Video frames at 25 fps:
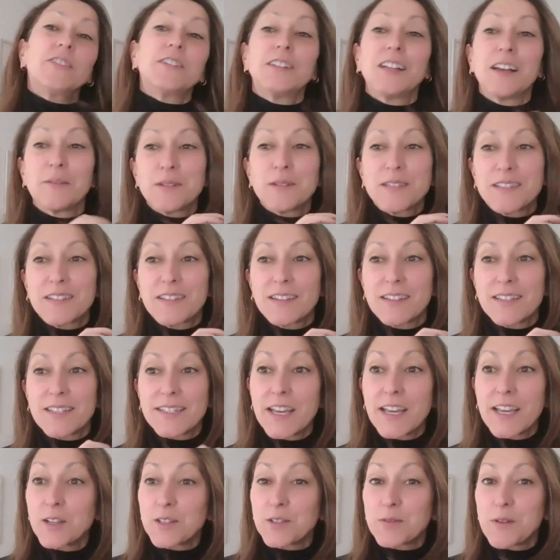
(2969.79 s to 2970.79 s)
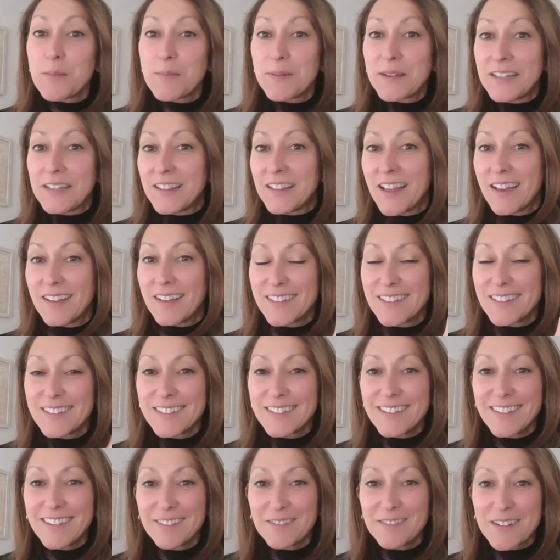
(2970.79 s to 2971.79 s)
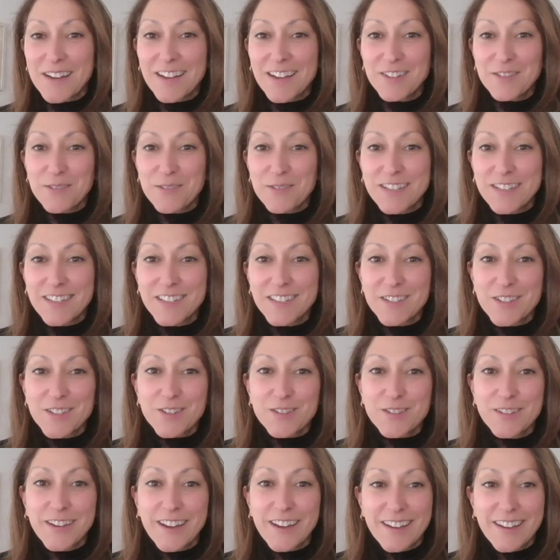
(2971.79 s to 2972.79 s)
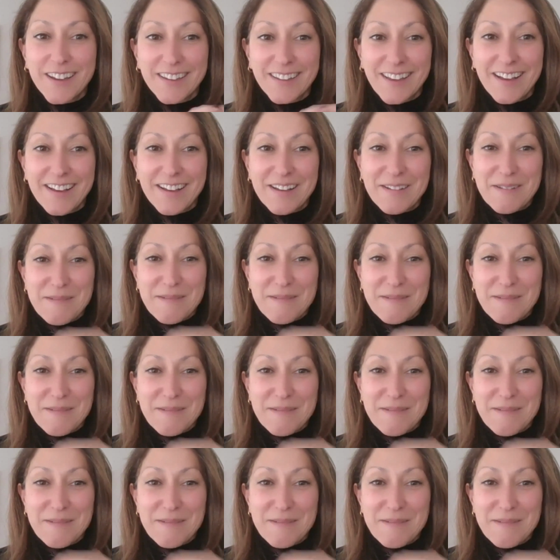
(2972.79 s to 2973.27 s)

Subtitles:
I was a sales rep at Eli Lilly when I joined industry. I